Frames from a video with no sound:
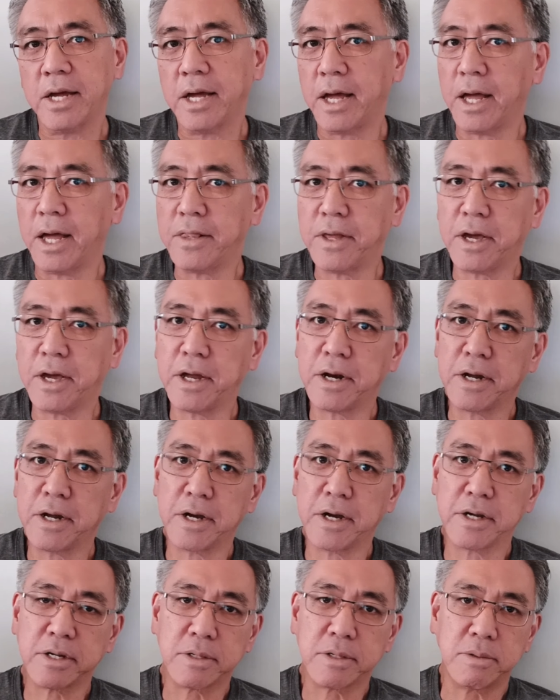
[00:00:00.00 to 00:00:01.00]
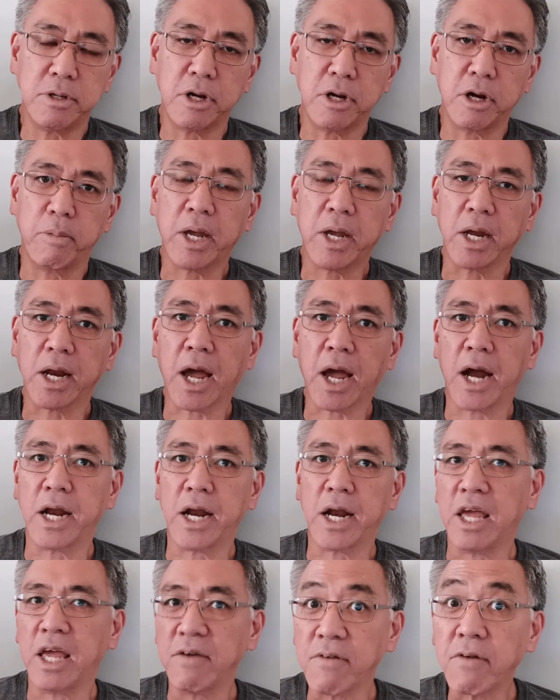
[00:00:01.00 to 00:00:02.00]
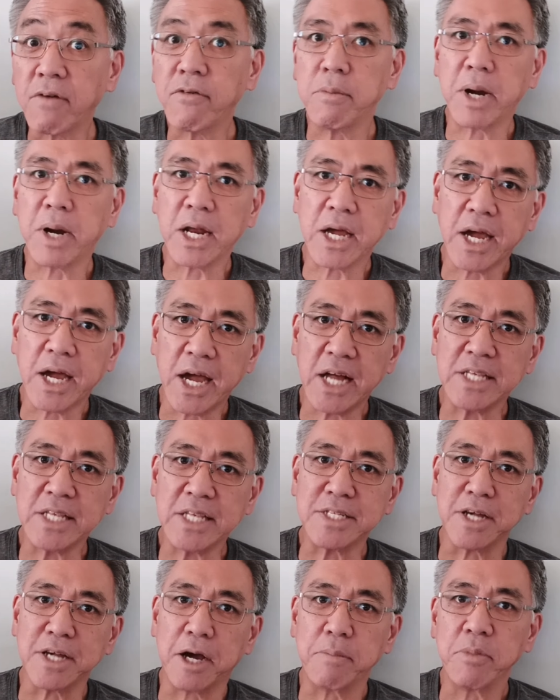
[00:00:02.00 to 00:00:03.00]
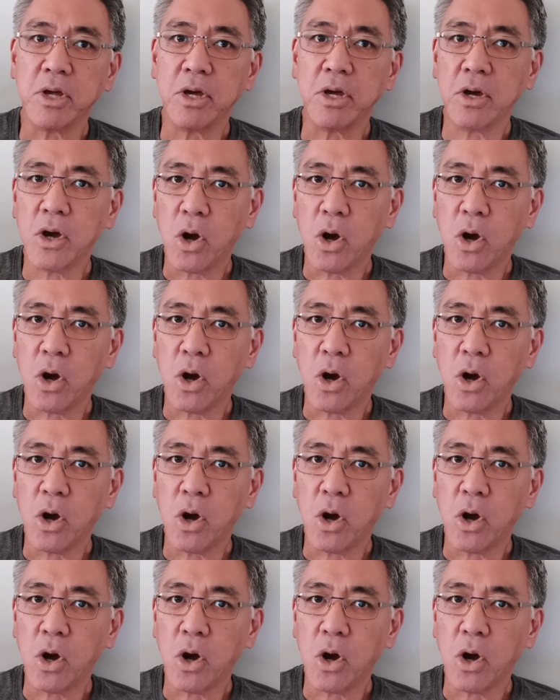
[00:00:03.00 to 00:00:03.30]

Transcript: And then, you know, we can kind of give everybody a heads up.